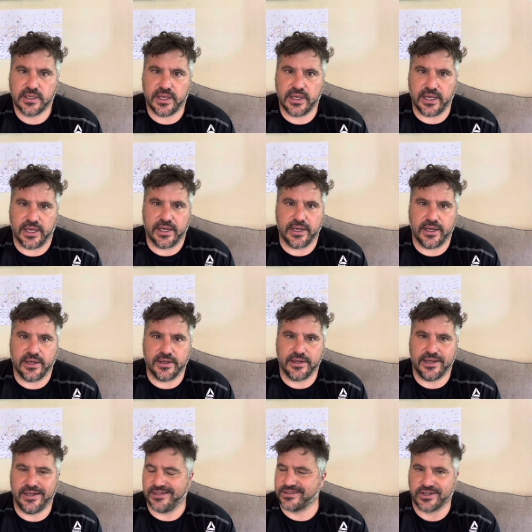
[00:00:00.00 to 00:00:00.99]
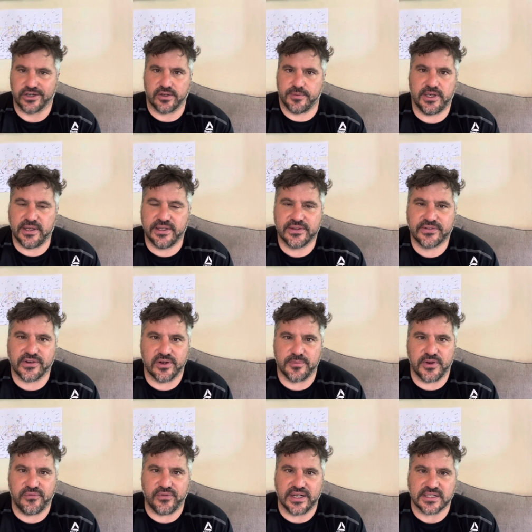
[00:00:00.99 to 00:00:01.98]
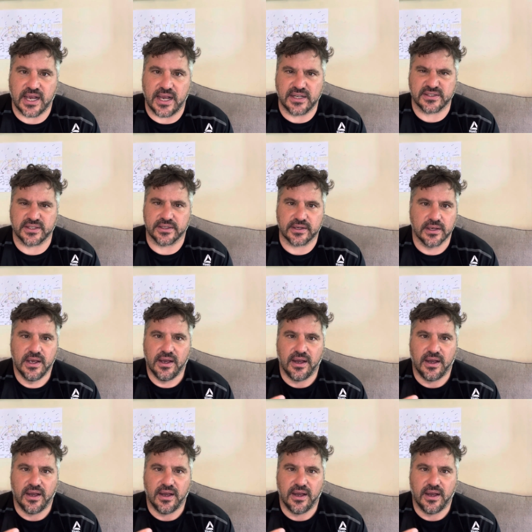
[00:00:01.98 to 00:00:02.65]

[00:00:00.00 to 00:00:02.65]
it, it's going to be, it's going to be fantastic.